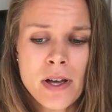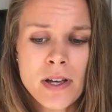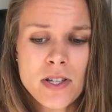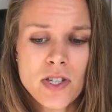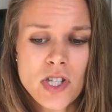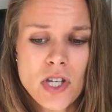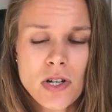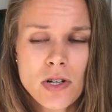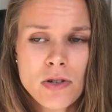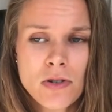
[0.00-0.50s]

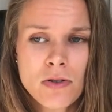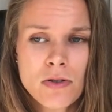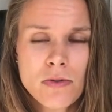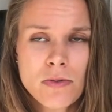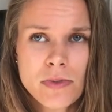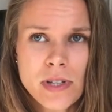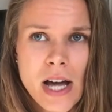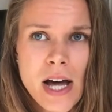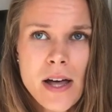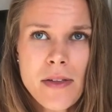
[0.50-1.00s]
So
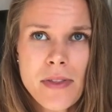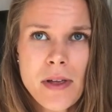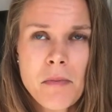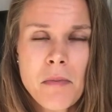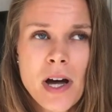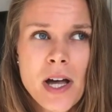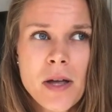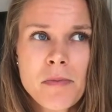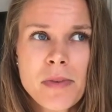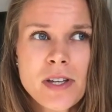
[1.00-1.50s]
yeah, that
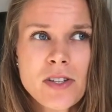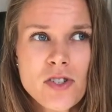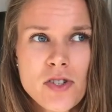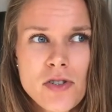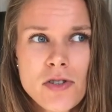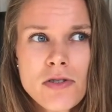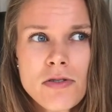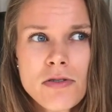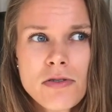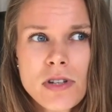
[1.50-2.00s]
might be
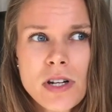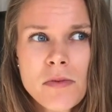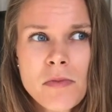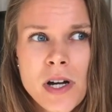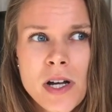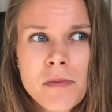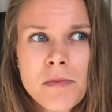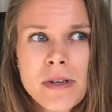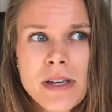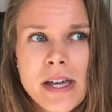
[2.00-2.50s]
true. There
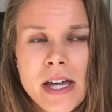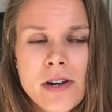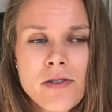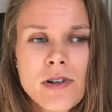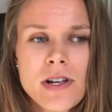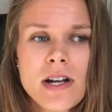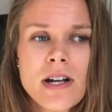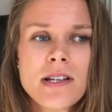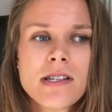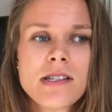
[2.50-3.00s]
might be
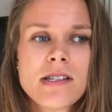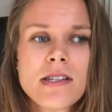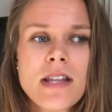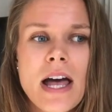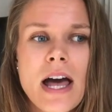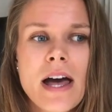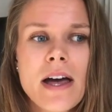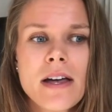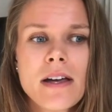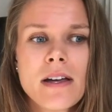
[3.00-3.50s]
areas
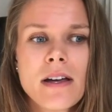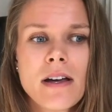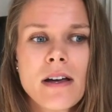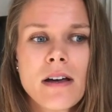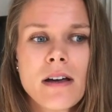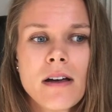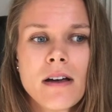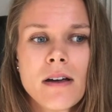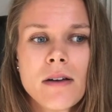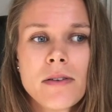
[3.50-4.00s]

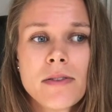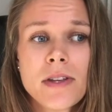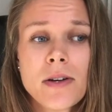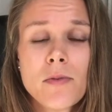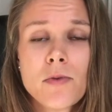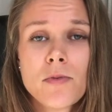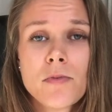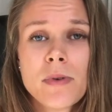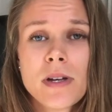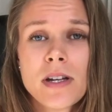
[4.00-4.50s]
that there
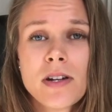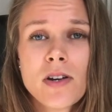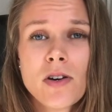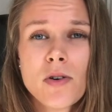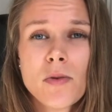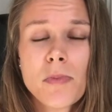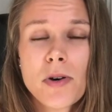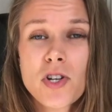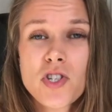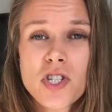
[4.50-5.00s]
would be
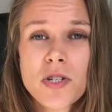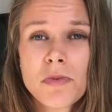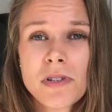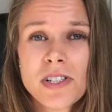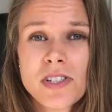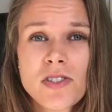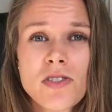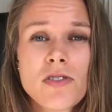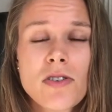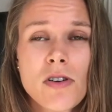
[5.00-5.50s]
no
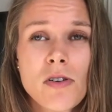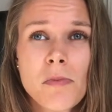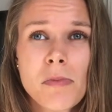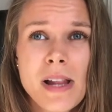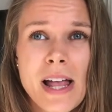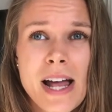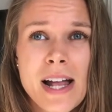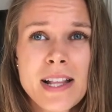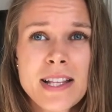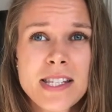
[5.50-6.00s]
possibility to grow
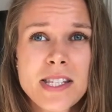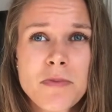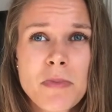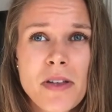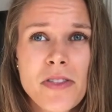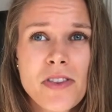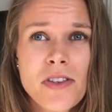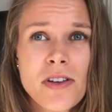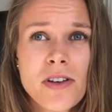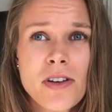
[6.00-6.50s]
plants.
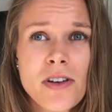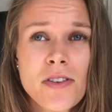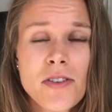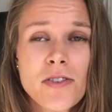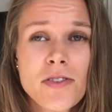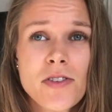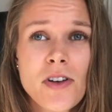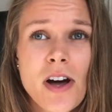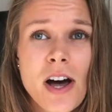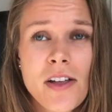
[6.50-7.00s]
But
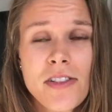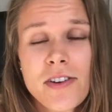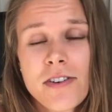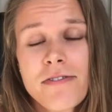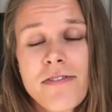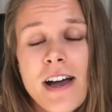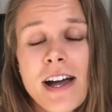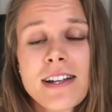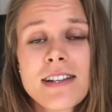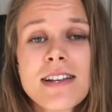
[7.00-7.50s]
the other
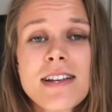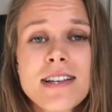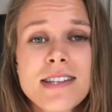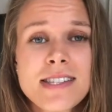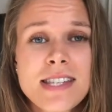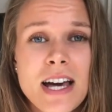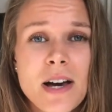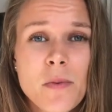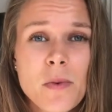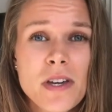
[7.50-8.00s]
fact
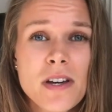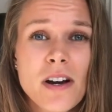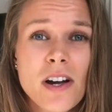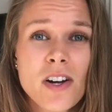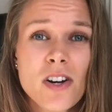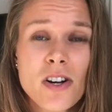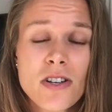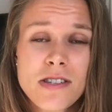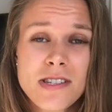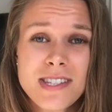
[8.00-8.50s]
is that we are
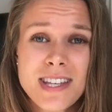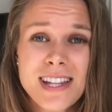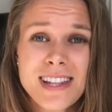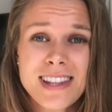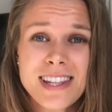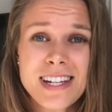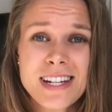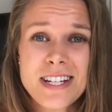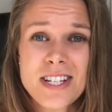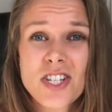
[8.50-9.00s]

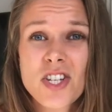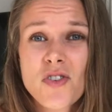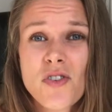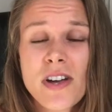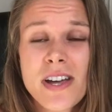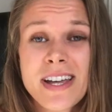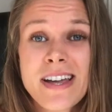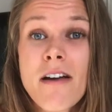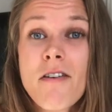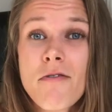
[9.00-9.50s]
constantly
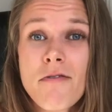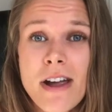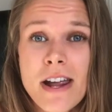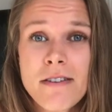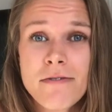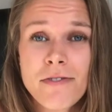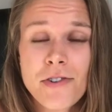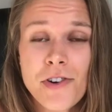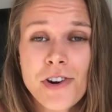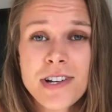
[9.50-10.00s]
destroying
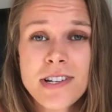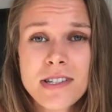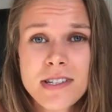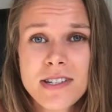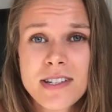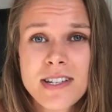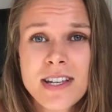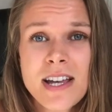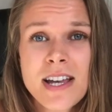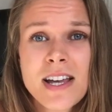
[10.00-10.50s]

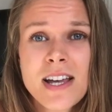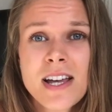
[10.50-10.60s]
rainforests